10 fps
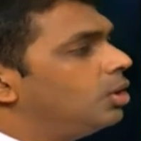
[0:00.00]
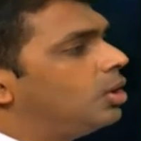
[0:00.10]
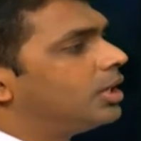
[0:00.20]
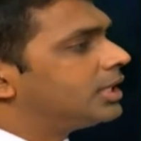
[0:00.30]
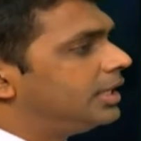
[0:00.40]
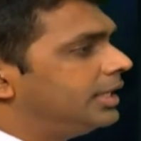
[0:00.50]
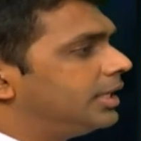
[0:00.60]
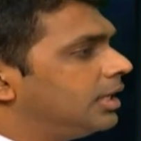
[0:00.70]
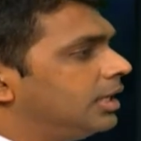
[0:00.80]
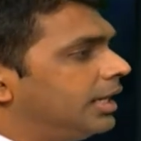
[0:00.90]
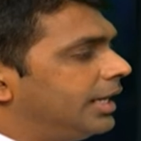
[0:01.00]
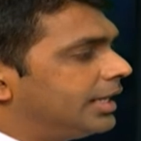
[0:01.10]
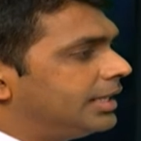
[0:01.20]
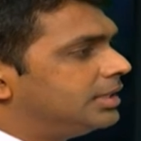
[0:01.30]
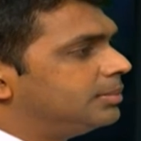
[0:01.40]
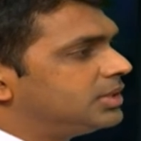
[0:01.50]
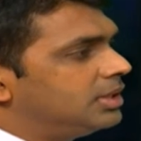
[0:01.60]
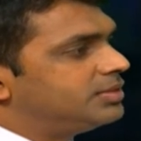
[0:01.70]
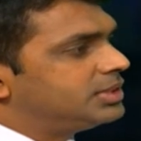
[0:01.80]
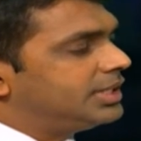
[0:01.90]
or a clinic and get
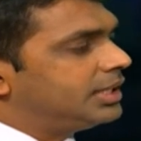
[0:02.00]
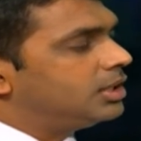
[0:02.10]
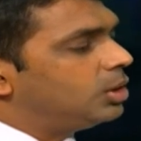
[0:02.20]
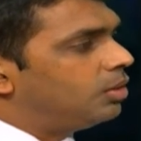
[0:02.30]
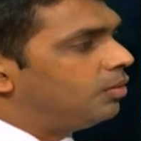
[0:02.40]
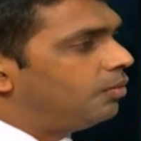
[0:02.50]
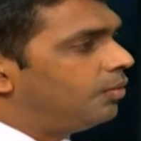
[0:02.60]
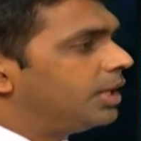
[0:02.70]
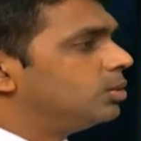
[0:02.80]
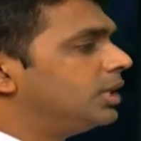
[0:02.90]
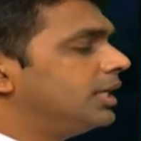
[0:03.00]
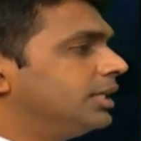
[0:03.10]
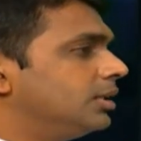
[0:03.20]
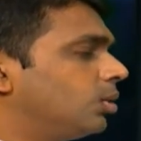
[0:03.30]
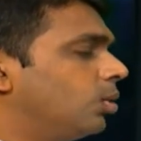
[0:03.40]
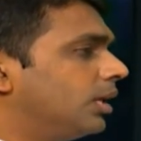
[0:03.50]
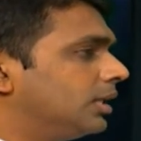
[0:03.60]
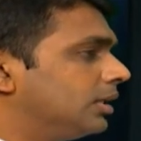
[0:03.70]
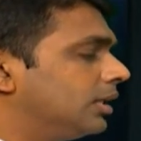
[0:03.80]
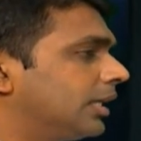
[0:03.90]
themselves checked, or where do they need to go
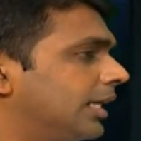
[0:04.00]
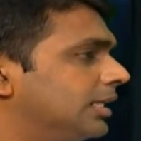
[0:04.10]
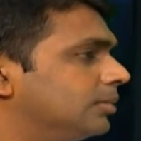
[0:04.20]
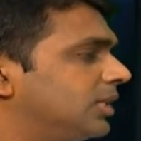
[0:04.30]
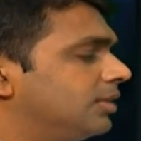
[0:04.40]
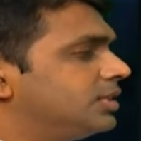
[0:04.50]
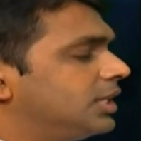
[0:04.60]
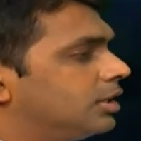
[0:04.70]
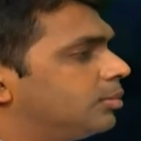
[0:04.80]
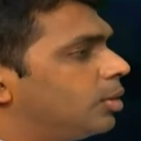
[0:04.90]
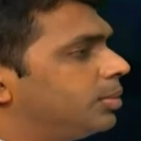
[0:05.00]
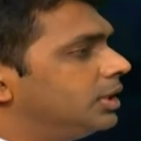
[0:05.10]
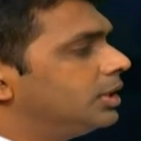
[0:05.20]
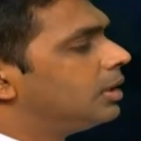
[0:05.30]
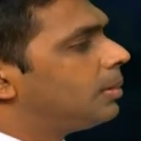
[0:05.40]
and get themselves checked properly?